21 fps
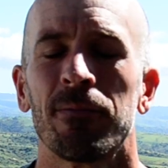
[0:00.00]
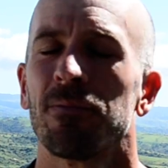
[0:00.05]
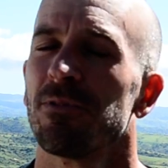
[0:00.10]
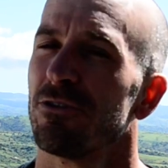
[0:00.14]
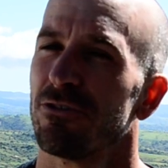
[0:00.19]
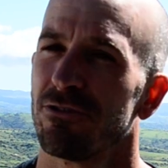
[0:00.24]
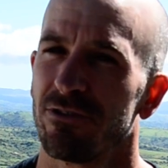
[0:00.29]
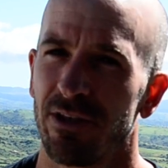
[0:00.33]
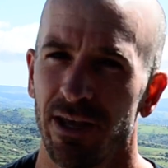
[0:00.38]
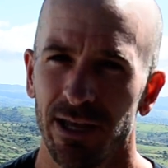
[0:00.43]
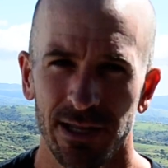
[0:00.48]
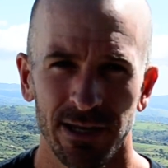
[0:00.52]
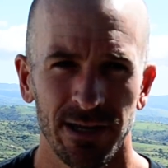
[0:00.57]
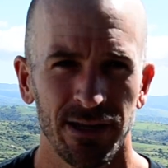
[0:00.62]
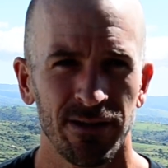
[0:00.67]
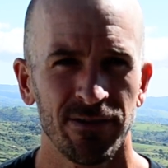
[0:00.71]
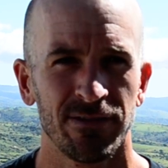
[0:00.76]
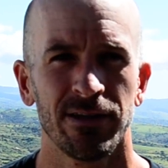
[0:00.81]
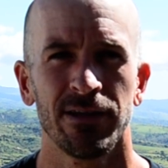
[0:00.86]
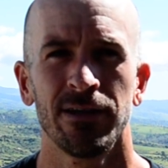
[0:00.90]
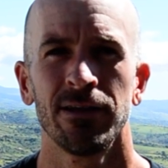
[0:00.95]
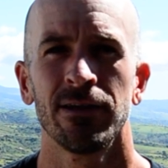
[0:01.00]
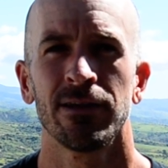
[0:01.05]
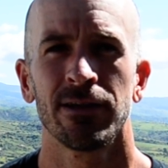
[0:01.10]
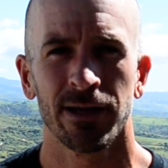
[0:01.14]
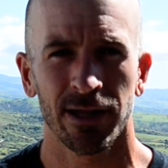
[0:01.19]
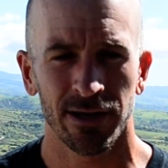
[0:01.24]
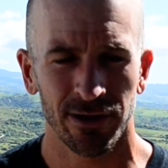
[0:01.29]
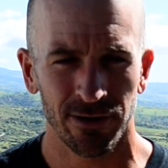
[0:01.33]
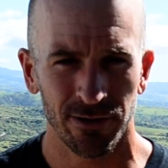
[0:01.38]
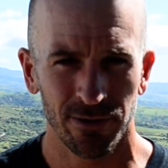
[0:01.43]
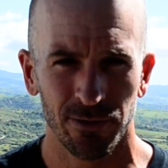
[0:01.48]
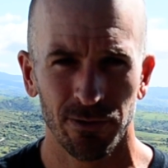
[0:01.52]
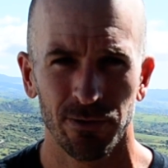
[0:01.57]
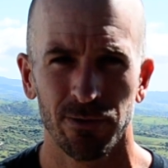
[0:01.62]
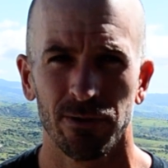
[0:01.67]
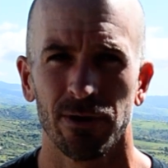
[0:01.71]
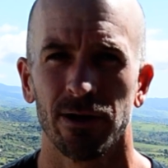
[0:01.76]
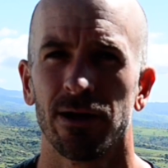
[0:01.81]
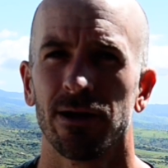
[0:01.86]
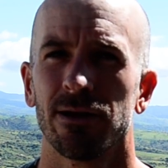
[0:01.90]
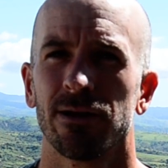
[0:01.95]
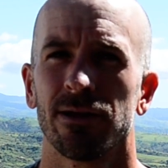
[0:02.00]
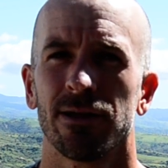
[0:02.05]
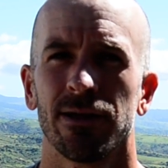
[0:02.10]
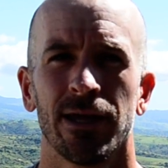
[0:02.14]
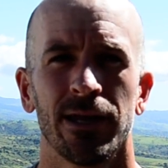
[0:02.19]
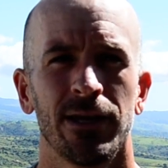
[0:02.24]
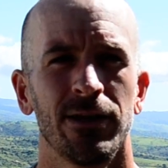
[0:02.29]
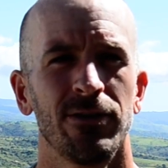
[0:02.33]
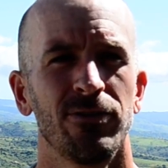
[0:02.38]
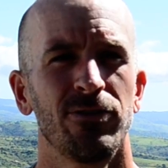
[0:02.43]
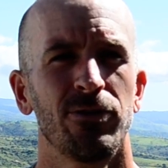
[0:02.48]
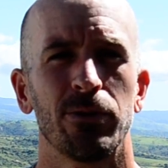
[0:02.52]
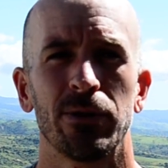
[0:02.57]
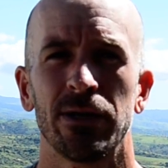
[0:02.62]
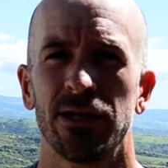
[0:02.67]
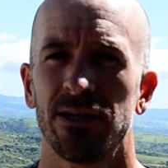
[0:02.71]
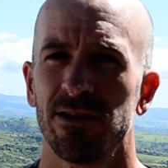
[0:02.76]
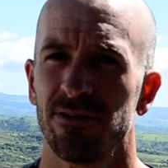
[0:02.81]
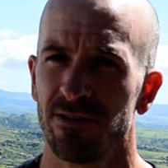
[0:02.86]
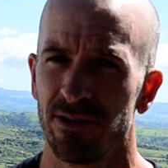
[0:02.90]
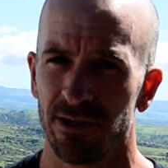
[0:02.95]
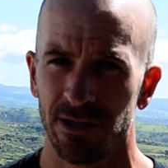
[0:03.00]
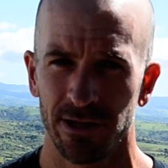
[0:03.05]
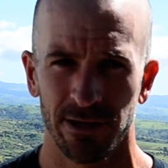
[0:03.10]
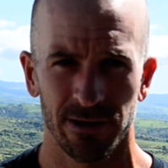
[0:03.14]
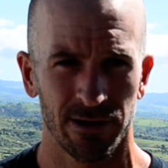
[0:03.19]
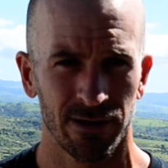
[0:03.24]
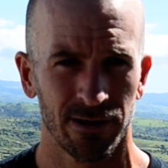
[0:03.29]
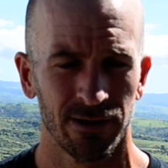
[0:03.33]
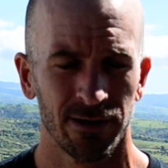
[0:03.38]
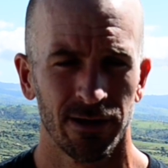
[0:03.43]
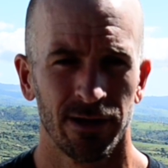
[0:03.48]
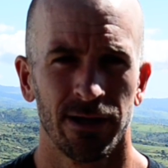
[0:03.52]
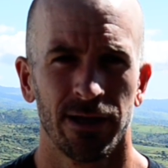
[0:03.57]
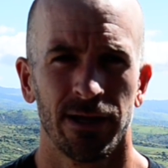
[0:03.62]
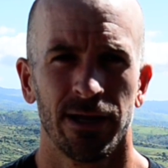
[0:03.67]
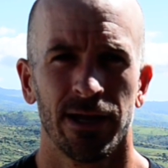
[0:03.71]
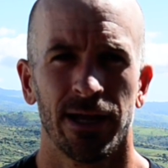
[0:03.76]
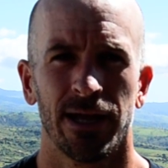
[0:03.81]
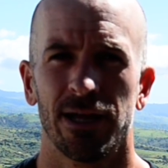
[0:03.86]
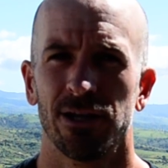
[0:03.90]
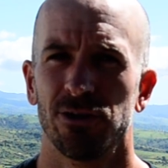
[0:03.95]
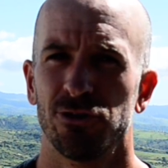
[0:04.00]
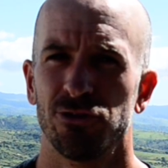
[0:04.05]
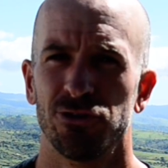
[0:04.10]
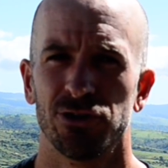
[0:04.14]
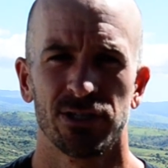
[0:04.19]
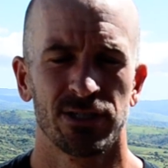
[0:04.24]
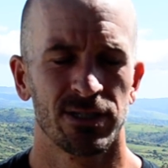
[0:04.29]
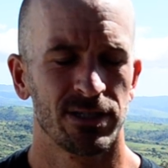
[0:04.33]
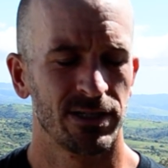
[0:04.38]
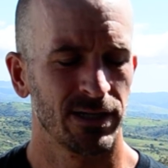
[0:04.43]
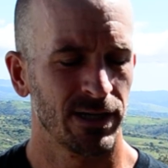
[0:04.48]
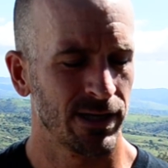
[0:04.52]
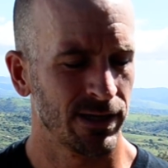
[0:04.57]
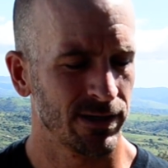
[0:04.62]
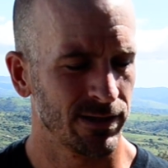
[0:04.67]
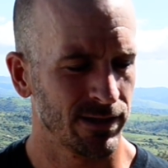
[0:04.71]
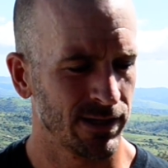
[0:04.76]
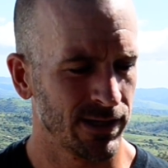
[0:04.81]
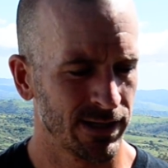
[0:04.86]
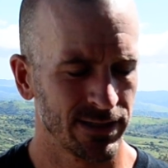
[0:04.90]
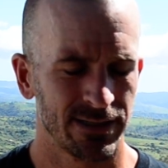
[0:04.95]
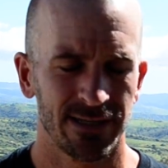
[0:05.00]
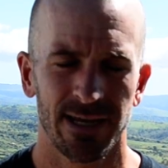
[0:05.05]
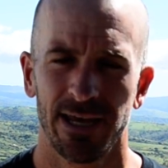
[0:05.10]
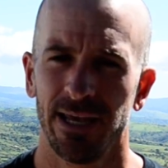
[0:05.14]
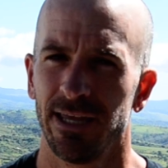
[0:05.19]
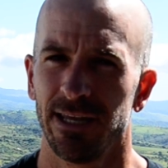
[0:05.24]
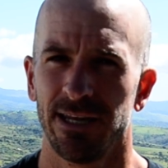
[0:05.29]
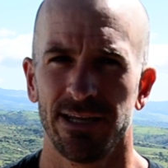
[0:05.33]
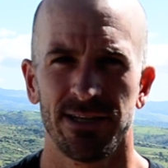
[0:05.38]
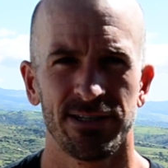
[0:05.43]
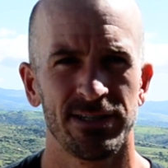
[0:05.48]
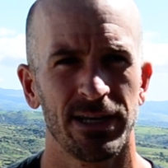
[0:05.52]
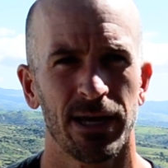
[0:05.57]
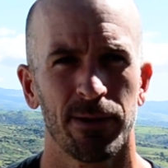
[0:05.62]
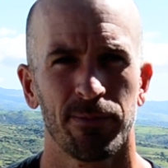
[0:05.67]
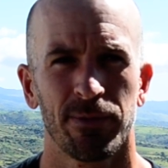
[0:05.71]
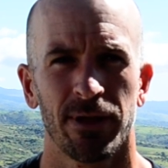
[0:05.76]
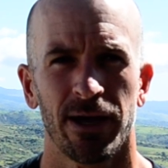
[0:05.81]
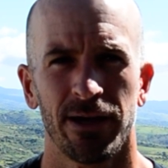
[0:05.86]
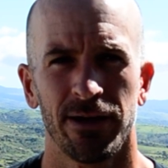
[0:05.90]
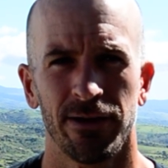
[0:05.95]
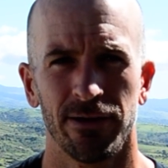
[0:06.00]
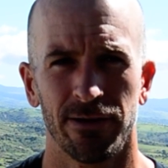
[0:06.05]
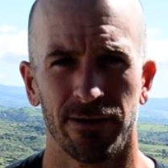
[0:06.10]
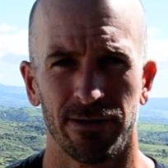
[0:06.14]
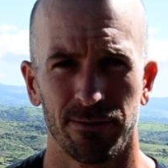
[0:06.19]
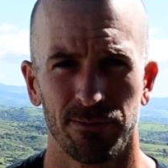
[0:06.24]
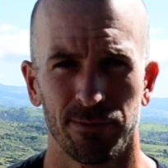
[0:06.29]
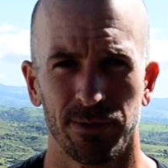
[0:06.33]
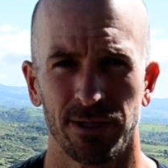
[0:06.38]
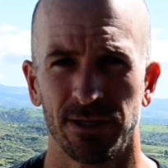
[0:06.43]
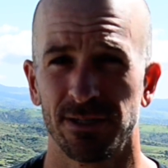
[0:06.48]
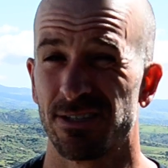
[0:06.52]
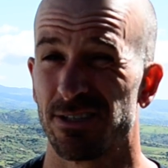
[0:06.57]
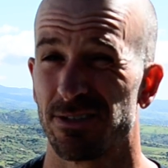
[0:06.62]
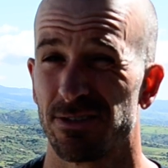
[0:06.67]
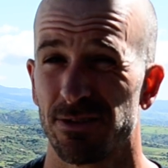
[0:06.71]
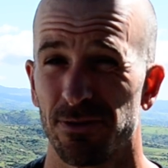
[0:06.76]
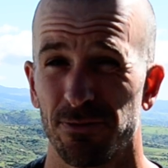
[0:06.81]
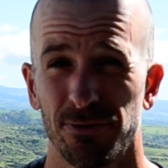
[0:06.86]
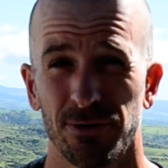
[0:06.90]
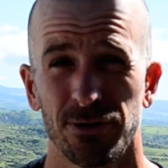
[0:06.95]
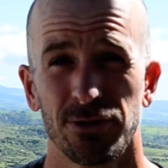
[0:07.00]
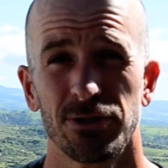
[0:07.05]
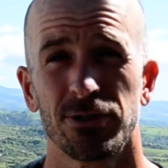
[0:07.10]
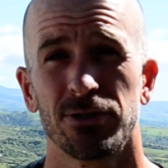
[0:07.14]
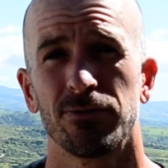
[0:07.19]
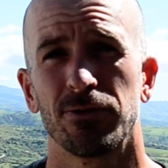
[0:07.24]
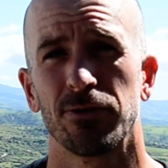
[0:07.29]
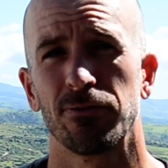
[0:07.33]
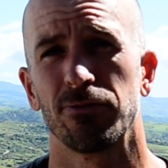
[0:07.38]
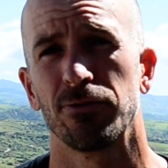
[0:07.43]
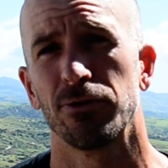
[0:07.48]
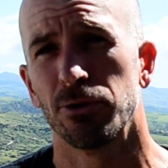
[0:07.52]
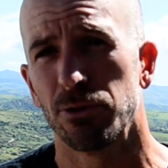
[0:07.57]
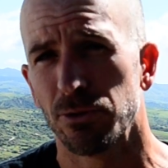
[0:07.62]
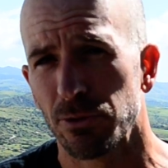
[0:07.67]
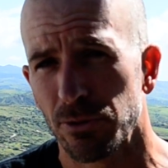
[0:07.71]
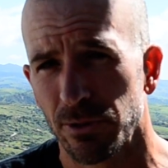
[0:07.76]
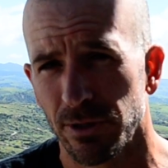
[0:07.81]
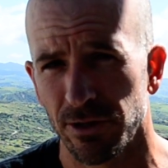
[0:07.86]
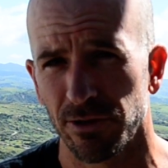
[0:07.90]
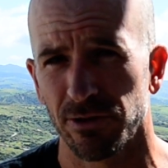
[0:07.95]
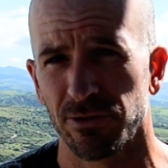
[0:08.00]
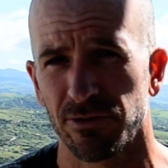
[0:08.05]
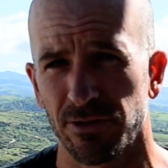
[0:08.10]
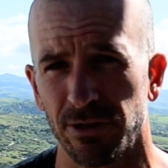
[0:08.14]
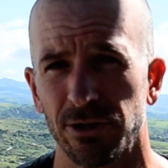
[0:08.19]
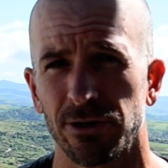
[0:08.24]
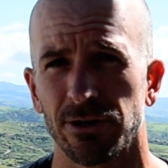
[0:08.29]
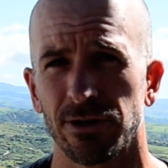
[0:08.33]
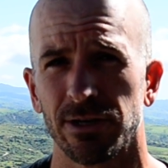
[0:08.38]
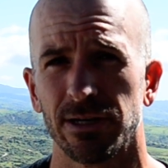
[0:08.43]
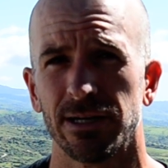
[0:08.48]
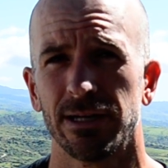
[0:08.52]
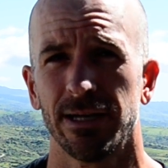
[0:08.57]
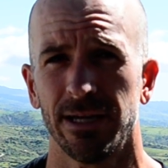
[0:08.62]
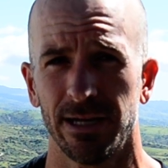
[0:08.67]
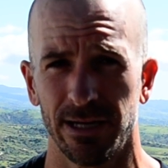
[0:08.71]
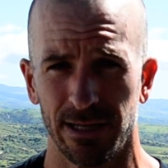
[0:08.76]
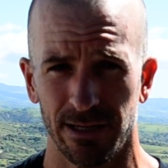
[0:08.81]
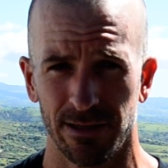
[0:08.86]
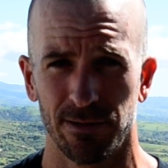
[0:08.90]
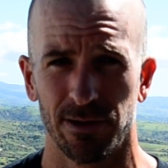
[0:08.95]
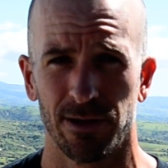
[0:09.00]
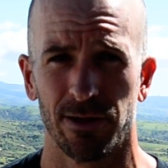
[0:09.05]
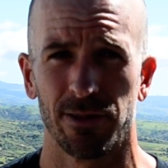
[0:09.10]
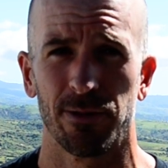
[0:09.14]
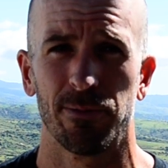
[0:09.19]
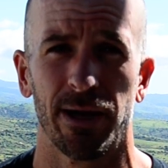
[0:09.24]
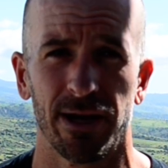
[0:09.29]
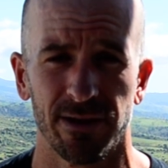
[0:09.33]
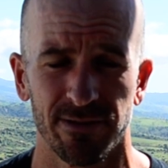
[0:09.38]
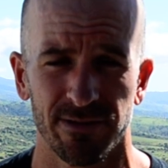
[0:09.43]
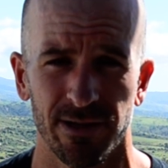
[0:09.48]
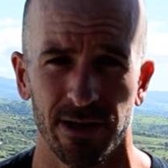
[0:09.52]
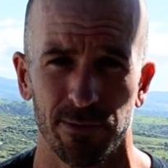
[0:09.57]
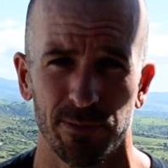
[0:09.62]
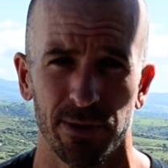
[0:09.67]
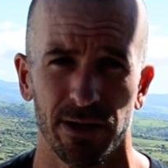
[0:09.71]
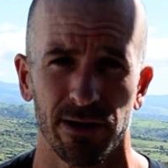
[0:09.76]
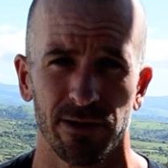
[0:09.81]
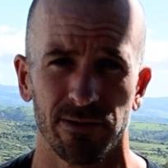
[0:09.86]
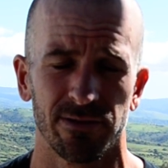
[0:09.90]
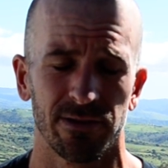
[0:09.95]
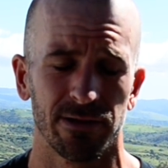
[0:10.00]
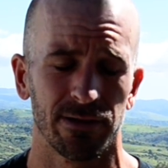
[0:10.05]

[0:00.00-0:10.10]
Just take it easy, get into an easy gear, and just take it easy up that hill, because it's the first of a few hills that you're going to hit on the backside of Pendleton.